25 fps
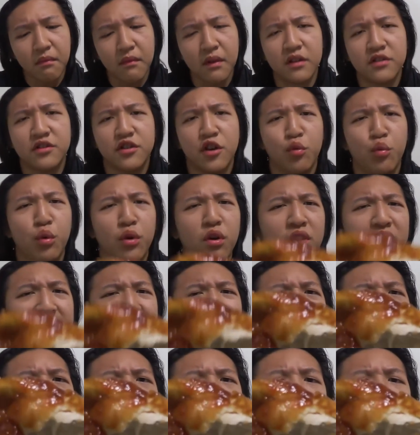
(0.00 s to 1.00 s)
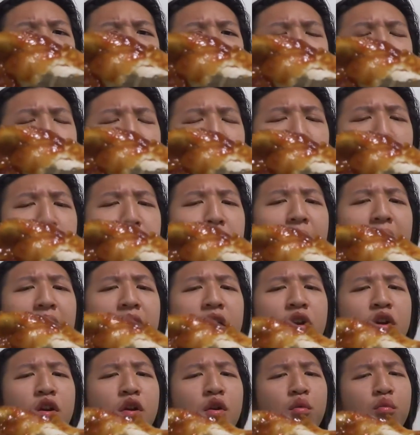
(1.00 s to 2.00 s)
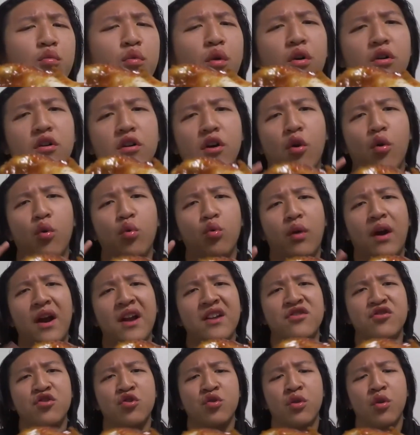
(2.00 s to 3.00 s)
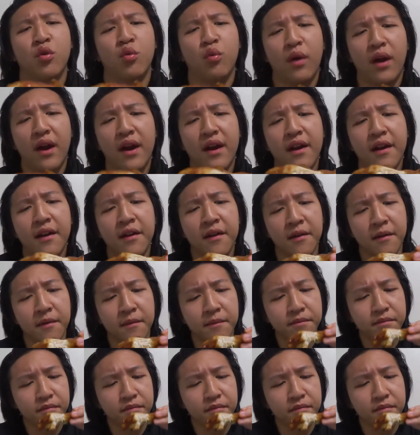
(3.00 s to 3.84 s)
So we're going to take one final bite here and we'll go right to the rating.